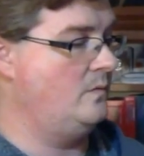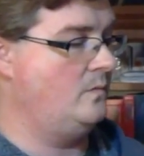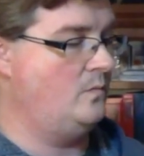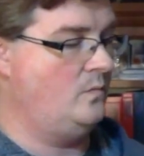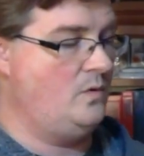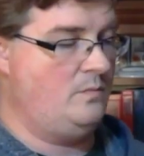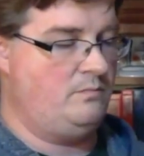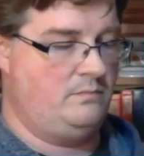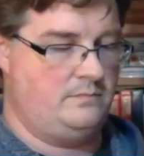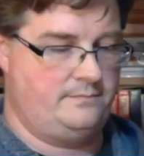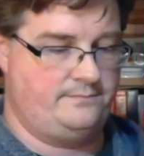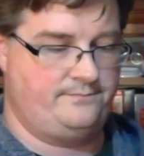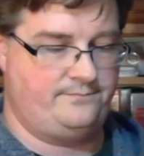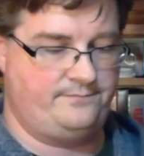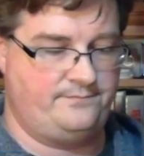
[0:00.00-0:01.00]
Whoop.
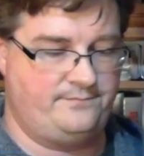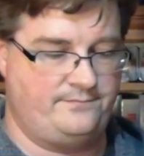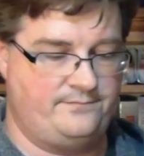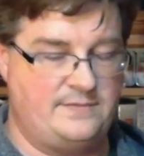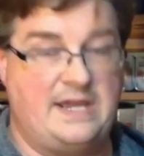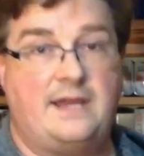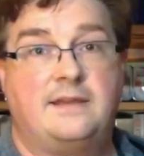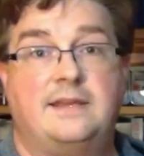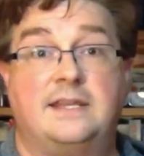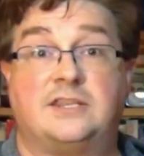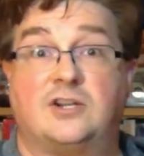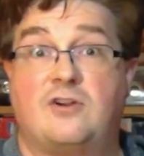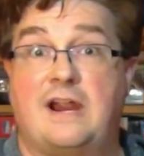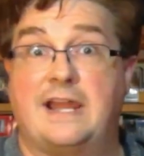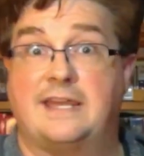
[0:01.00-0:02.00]
Hit the
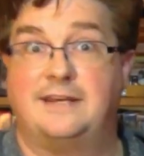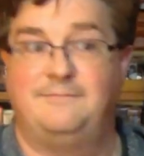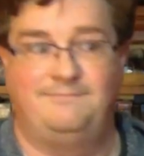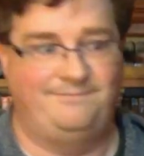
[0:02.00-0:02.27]
Kraken.